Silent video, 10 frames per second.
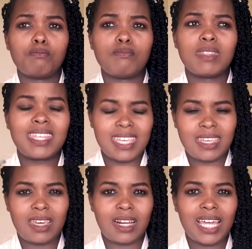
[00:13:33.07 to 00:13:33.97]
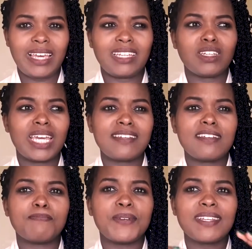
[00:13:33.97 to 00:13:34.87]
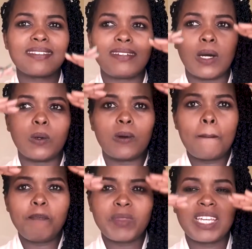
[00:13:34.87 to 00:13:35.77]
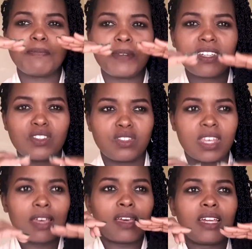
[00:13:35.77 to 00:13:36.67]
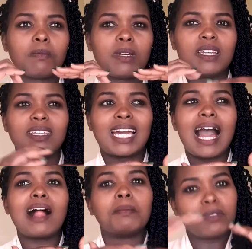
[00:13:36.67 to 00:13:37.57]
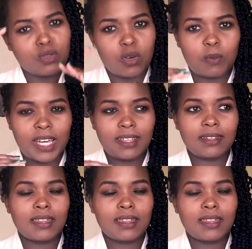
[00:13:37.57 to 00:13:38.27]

thinking. Like, it brings down, it calms your mind.